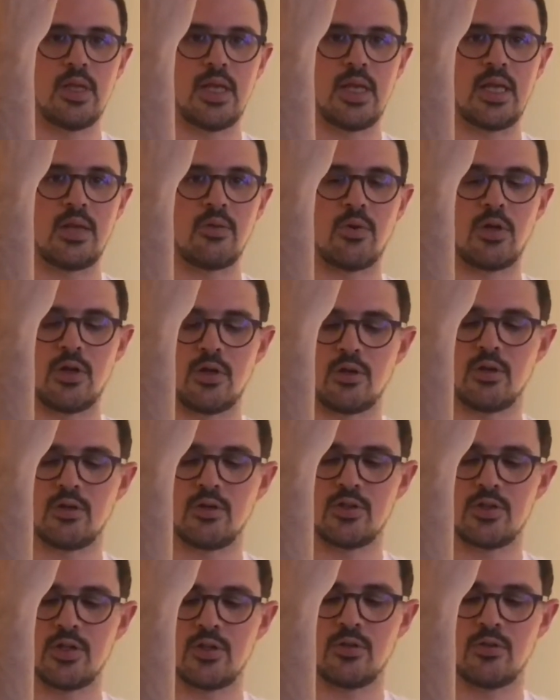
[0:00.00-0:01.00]
and what you're
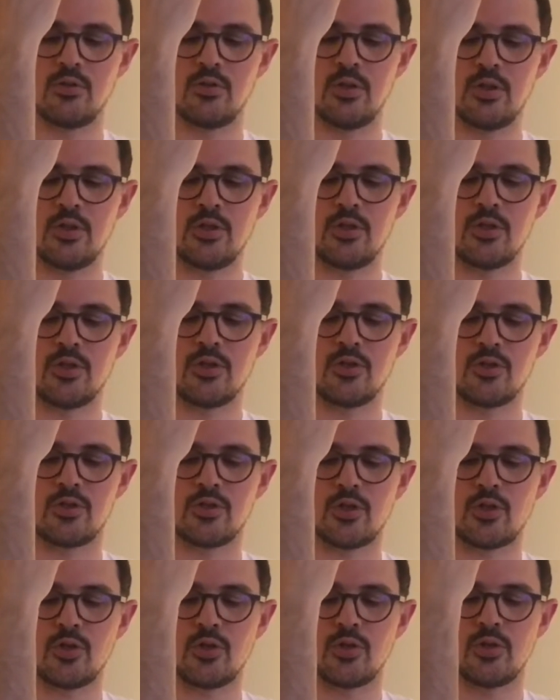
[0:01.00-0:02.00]
going to do, you're going to
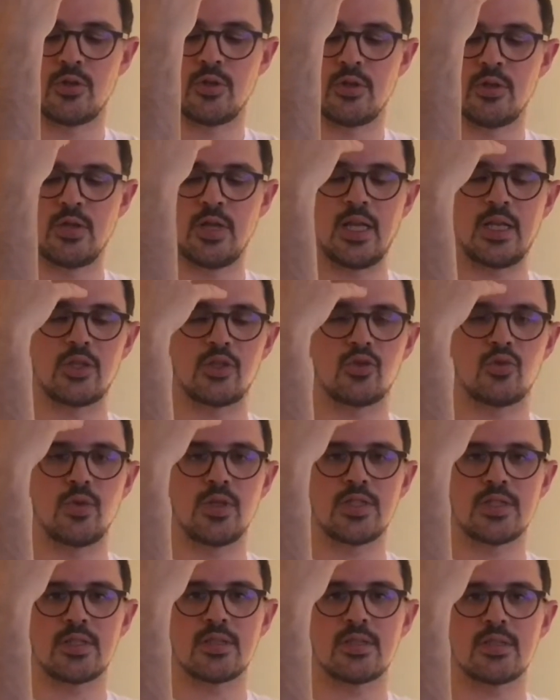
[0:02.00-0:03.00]
turn and
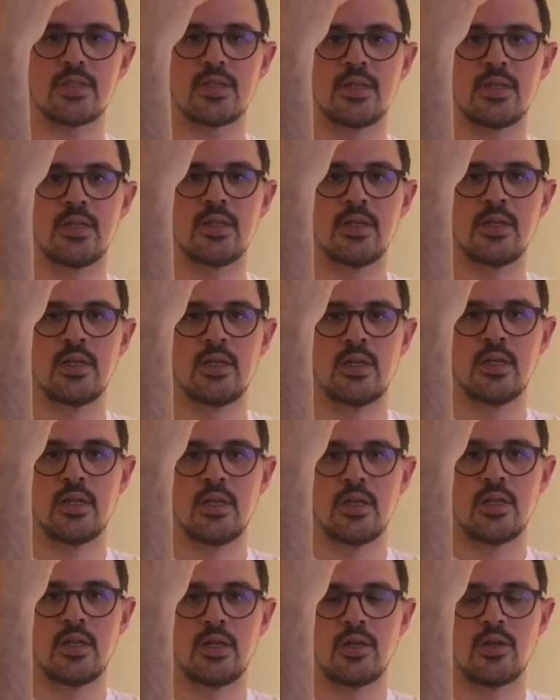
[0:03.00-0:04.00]
twist
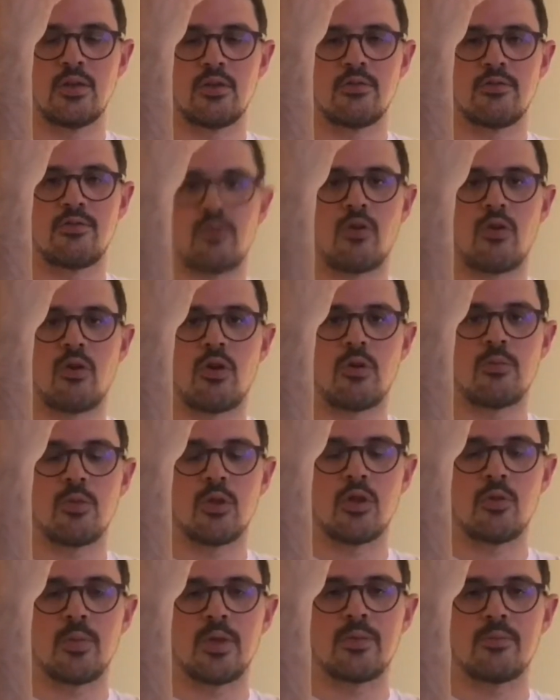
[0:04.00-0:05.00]
your forearm a
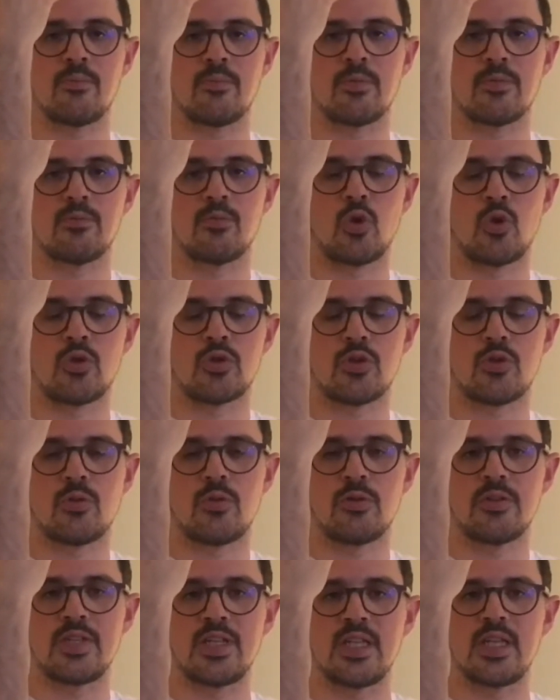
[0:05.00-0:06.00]
little bit more
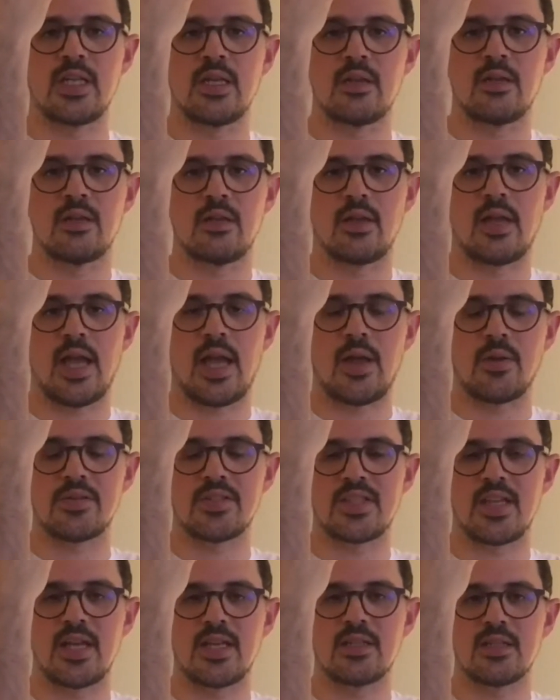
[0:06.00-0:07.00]
toward the
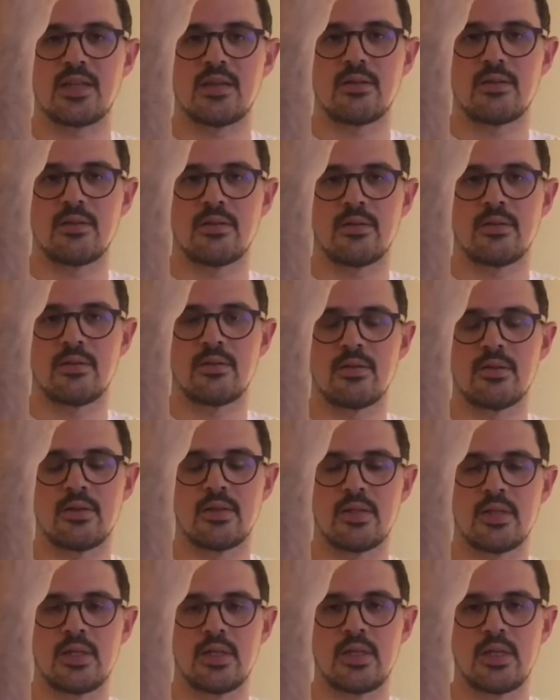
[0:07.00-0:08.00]
outside,
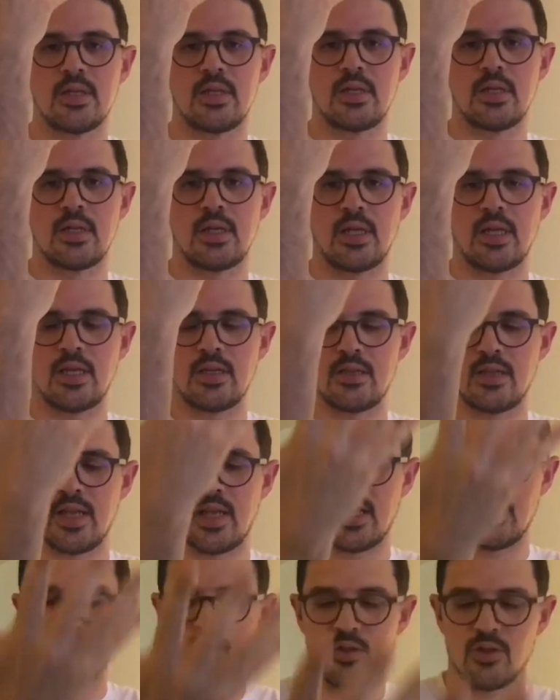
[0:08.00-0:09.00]
and
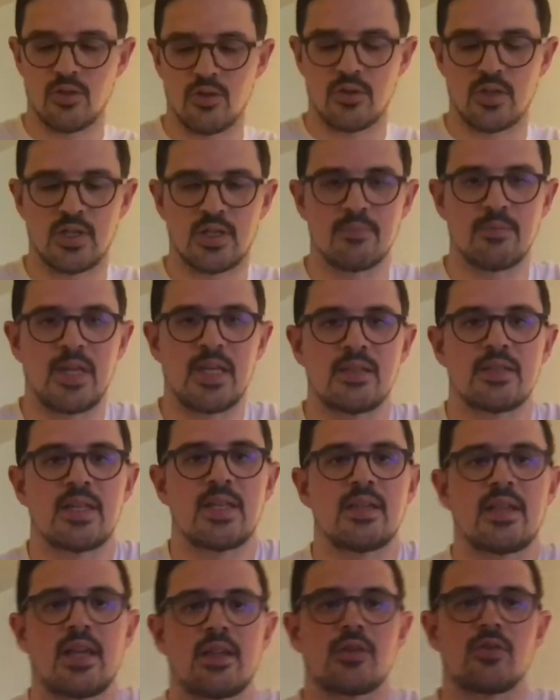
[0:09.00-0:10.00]
then you're going to
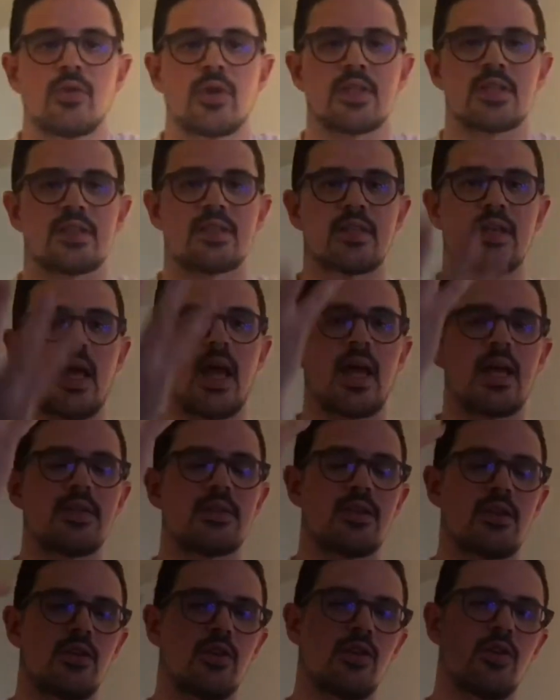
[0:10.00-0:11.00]
maintain that twist
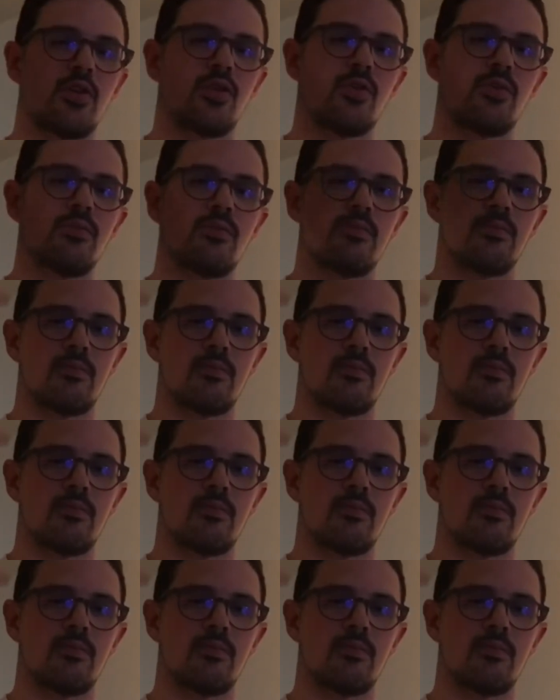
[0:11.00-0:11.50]
as you